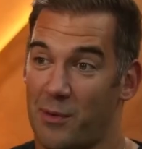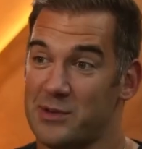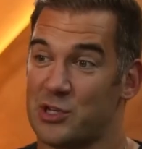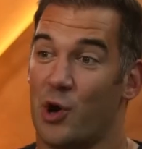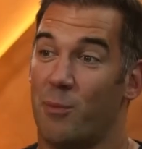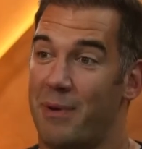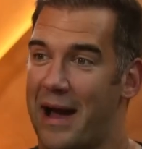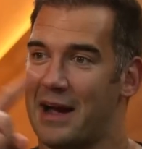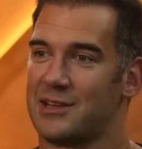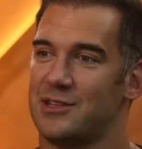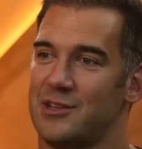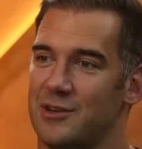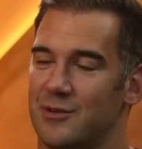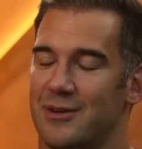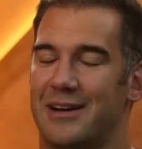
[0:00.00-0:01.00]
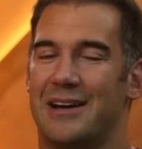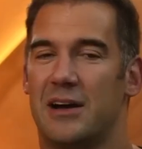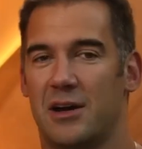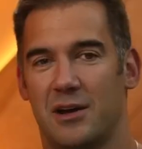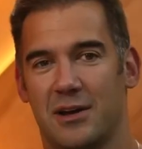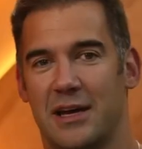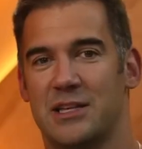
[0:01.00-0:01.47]
they'll always go back to,
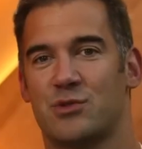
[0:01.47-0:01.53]
oh,